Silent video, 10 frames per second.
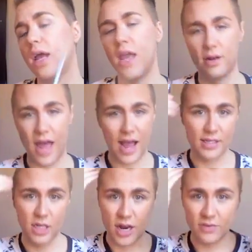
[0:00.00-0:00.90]
It
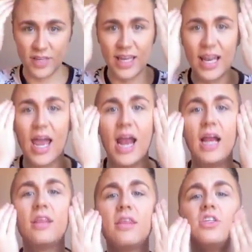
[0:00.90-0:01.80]
adds a lot of
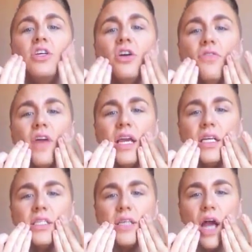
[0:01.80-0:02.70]
length to your
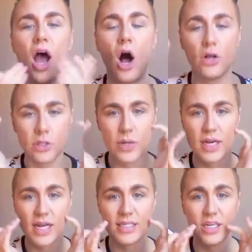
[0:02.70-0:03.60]
face. Also
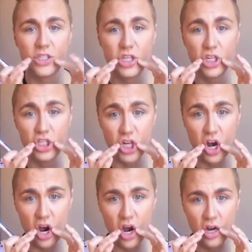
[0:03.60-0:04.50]
connecting it to the
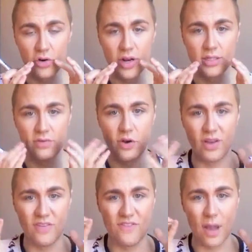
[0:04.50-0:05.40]
jaw creates a
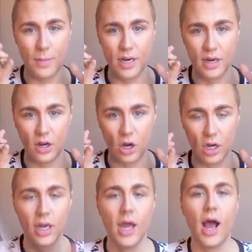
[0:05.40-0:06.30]
very feminine look.